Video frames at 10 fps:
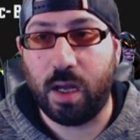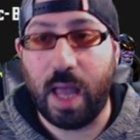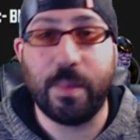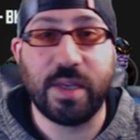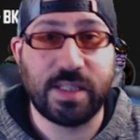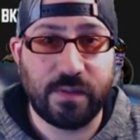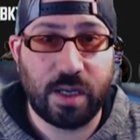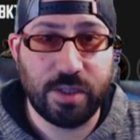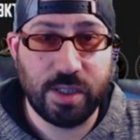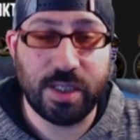
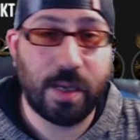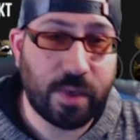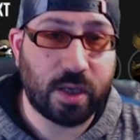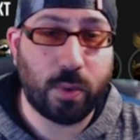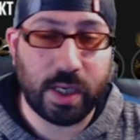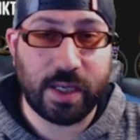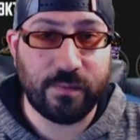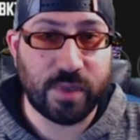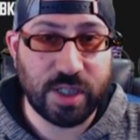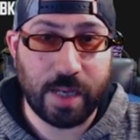msf.gg. I'm going to quick give
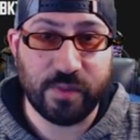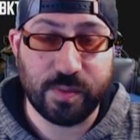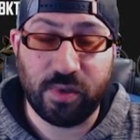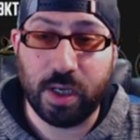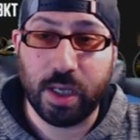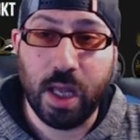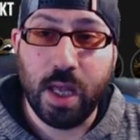them a shameless plug.